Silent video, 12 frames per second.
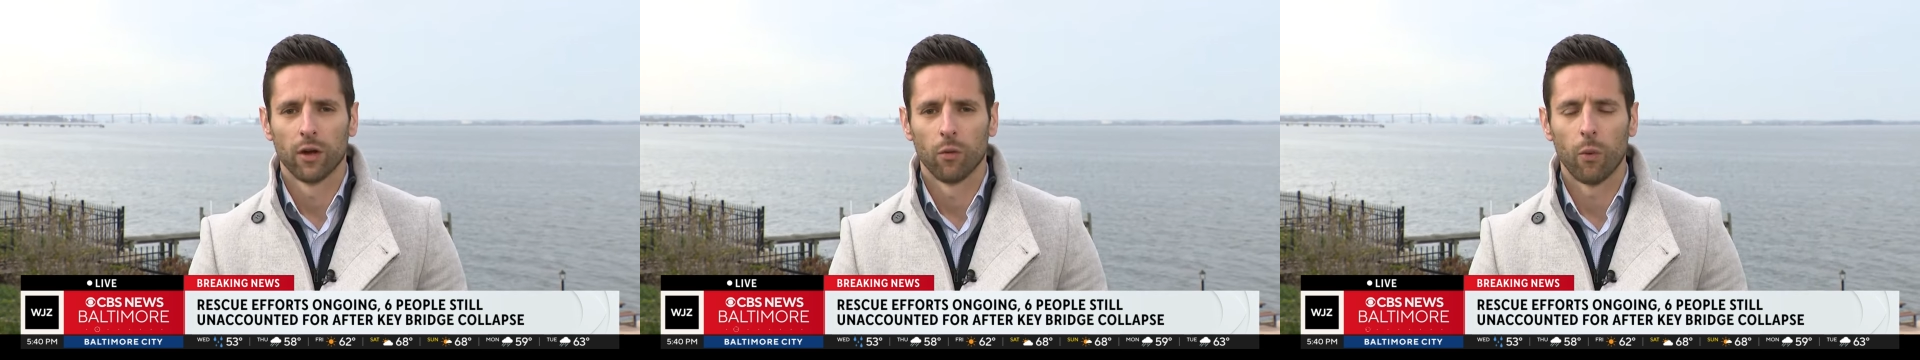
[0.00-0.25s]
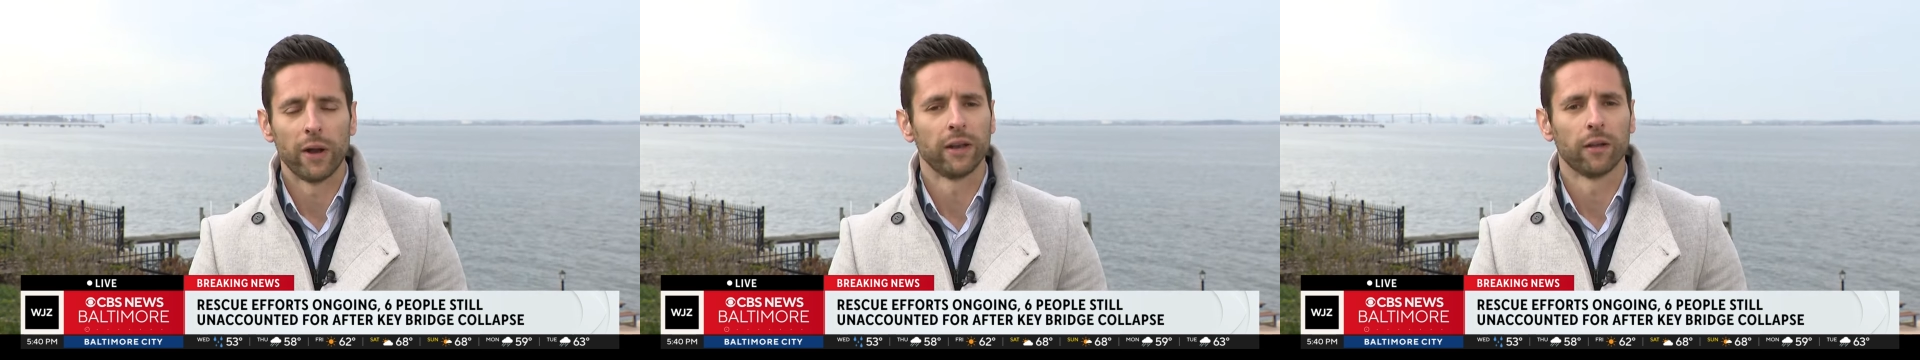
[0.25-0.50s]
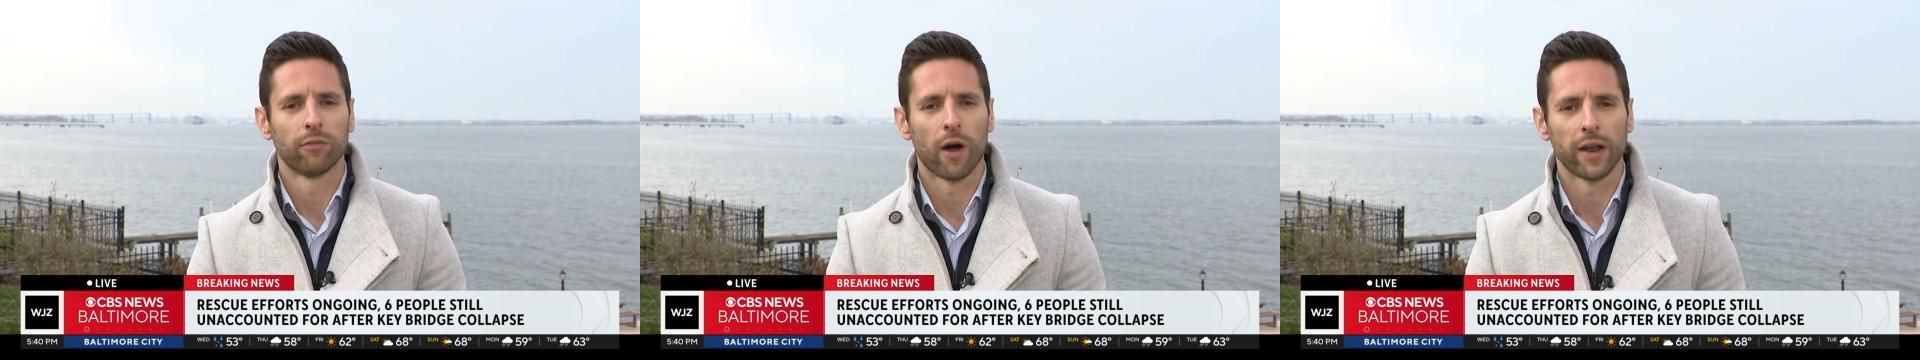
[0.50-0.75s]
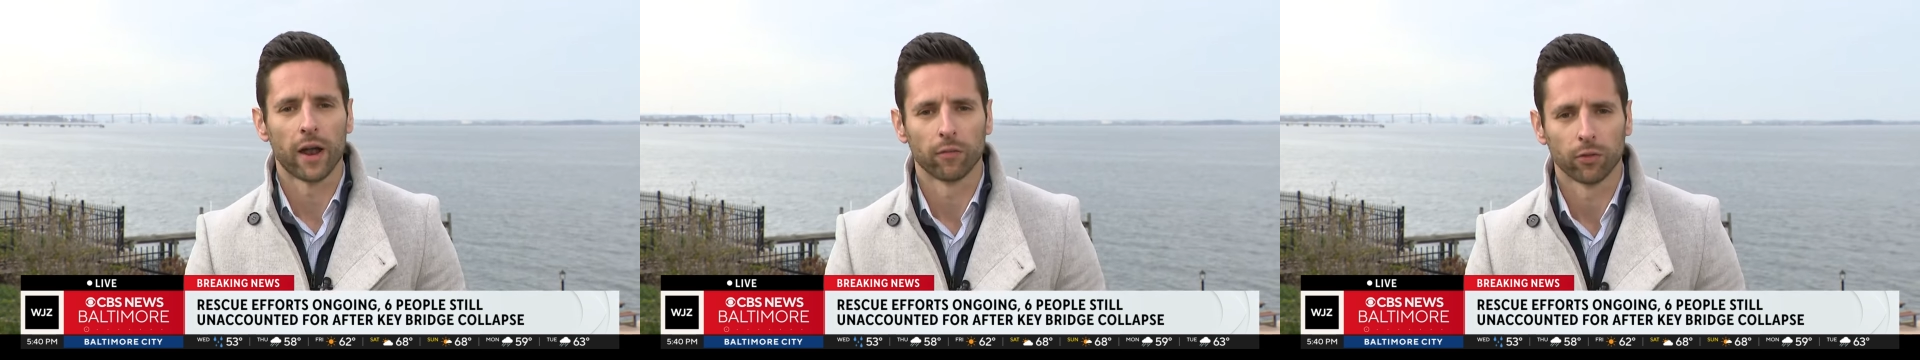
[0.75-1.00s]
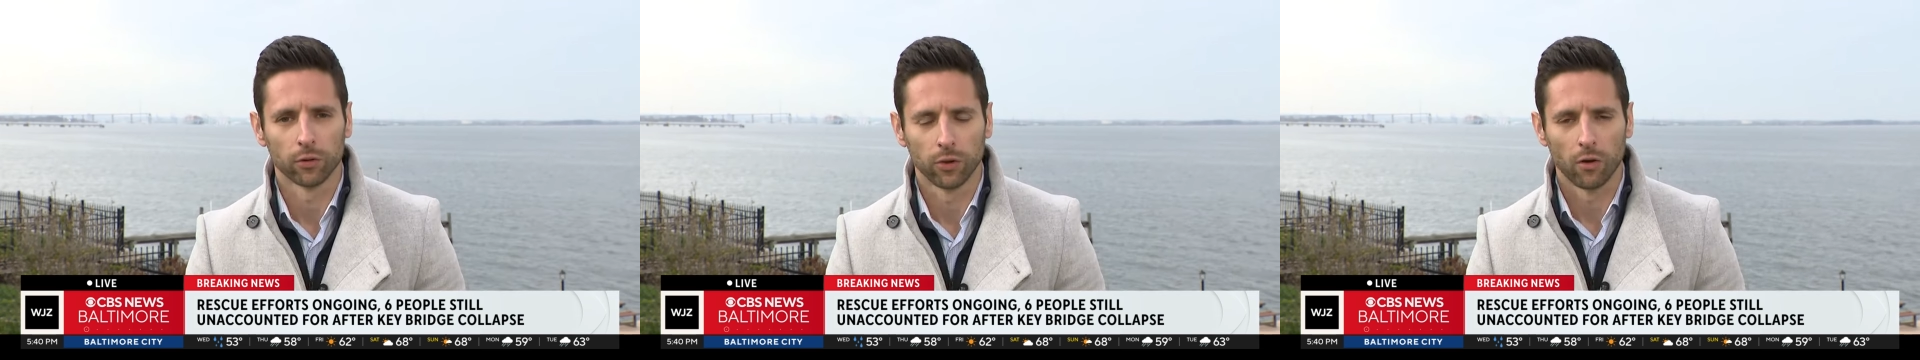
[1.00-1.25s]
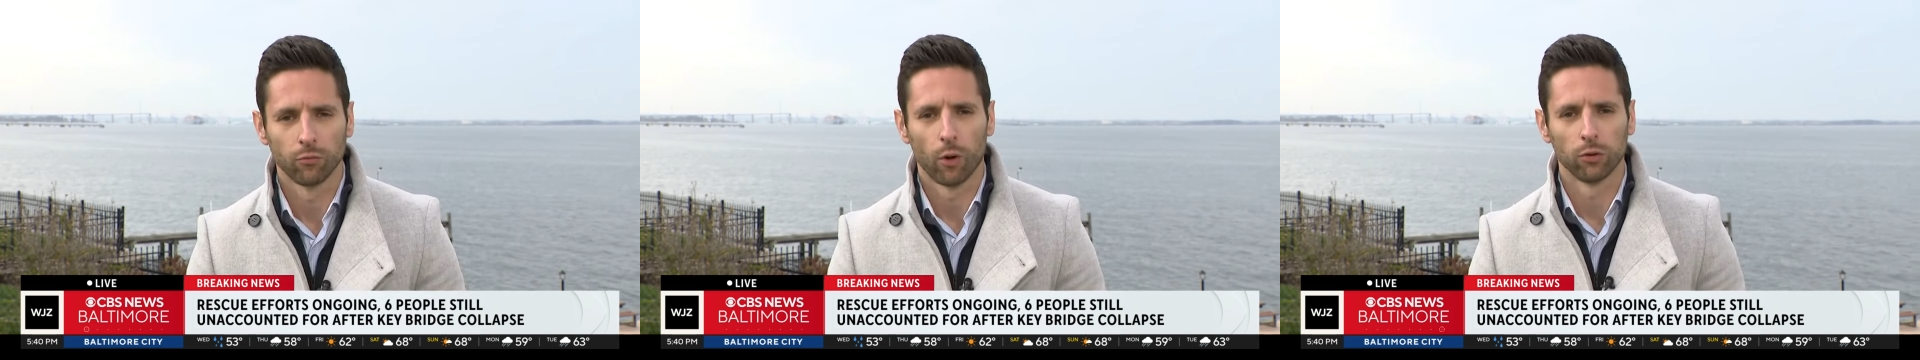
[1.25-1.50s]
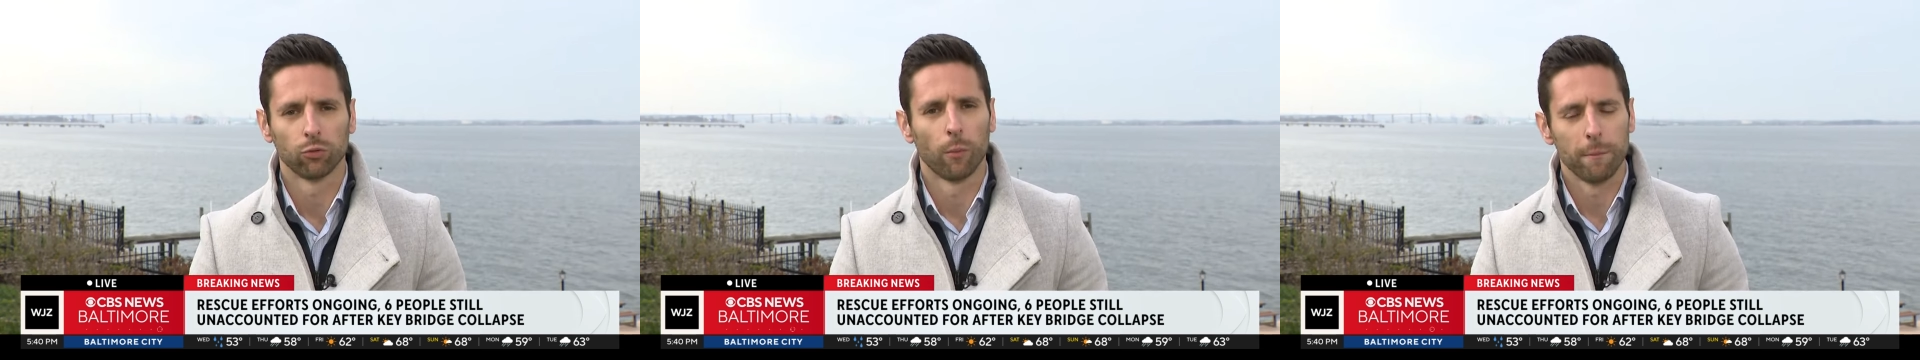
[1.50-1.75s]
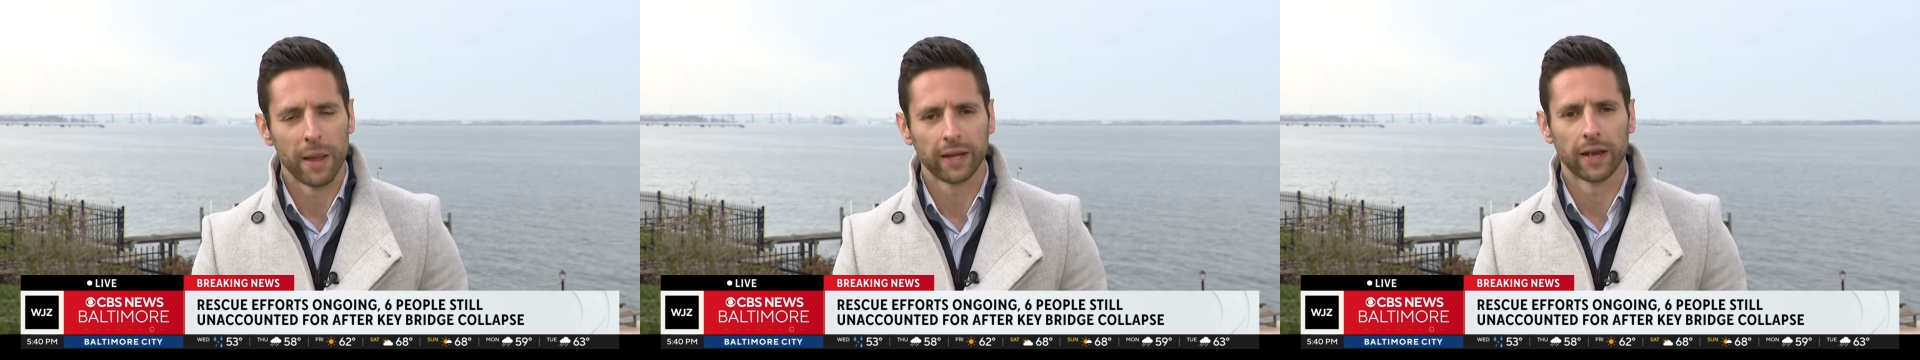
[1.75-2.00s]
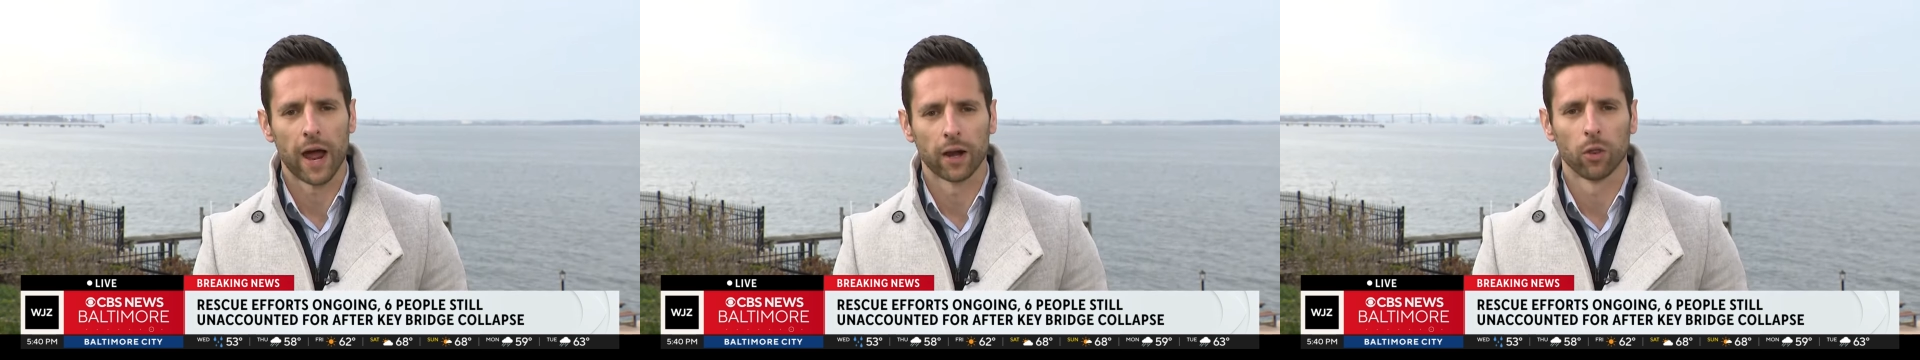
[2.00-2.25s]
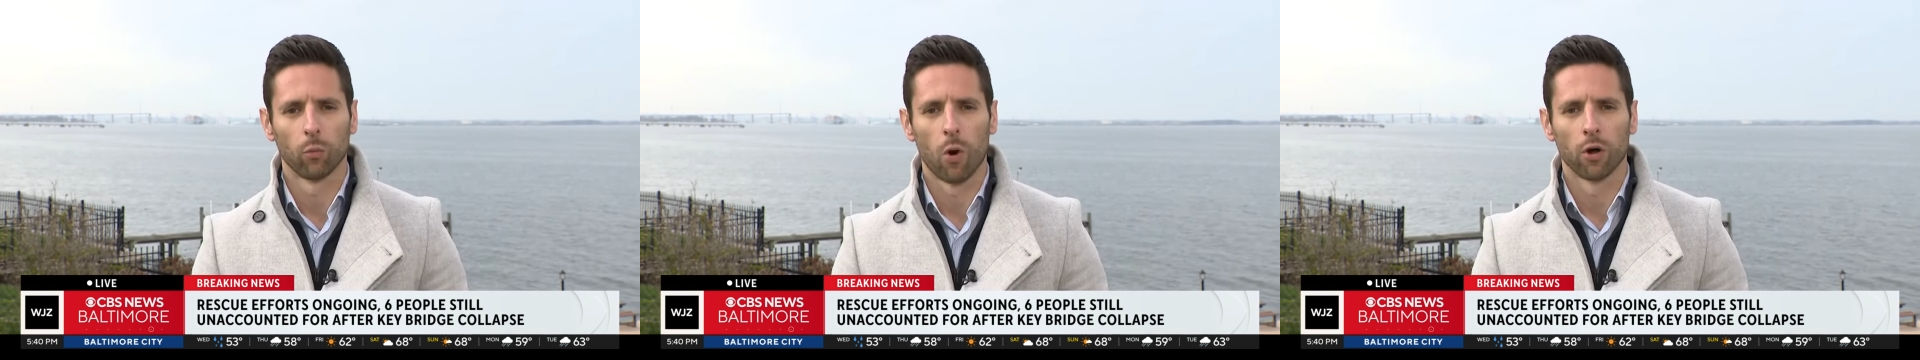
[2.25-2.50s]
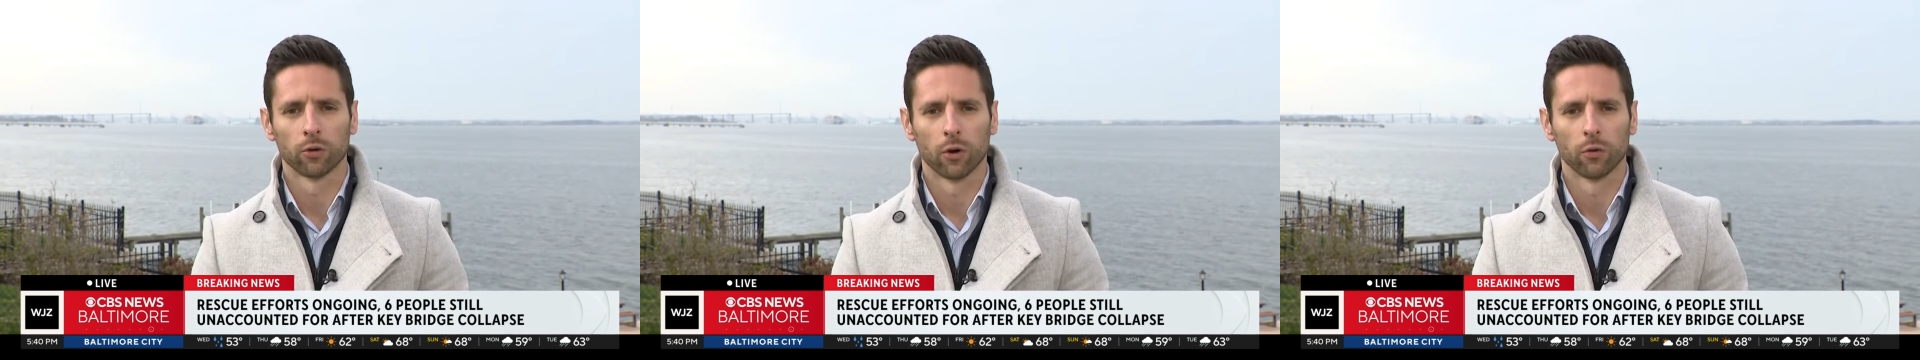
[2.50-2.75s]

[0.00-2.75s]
waiting to find out if their loved ones will make it out of the water